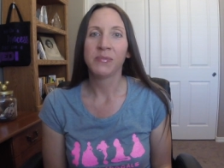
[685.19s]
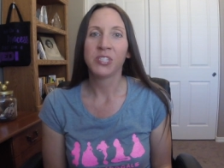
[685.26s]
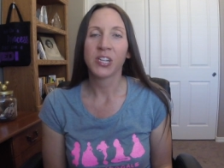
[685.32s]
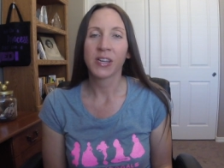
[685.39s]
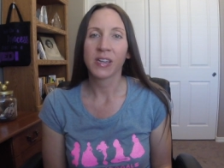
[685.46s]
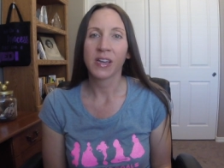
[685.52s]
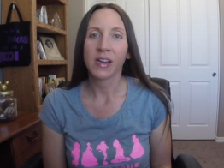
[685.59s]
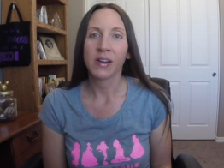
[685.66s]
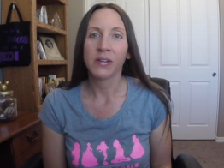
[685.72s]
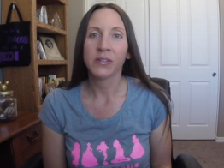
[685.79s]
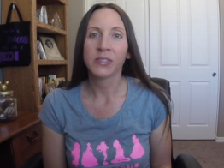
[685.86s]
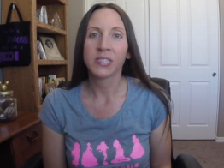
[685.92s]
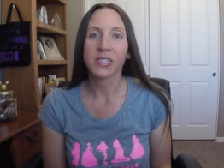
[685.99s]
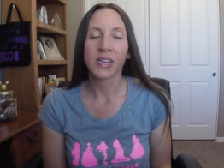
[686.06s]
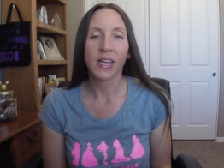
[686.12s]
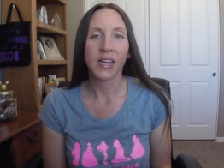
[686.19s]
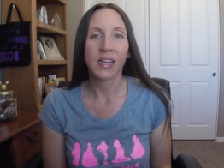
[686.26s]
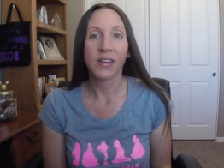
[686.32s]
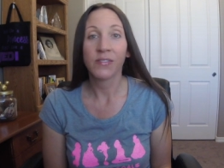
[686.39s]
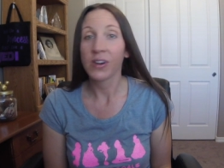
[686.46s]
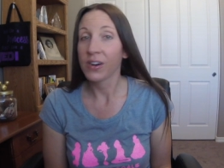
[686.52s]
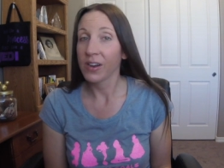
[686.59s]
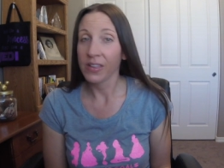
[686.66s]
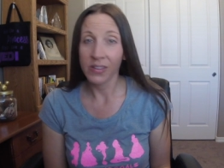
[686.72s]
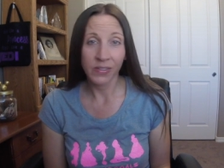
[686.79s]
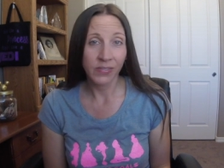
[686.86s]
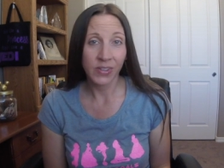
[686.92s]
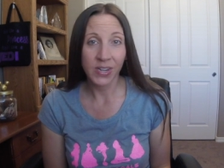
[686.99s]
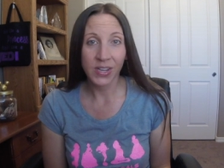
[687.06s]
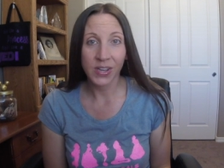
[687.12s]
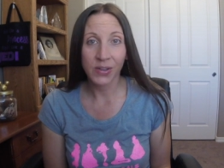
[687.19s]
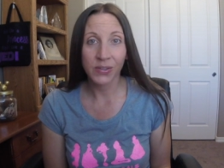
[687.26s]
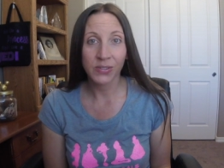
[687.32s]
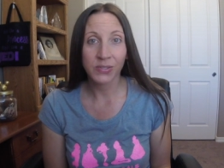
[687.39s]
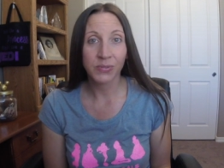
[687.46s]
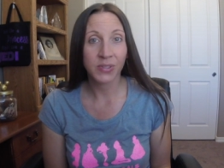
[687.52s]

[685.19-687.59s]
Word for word: check out any of our other videos,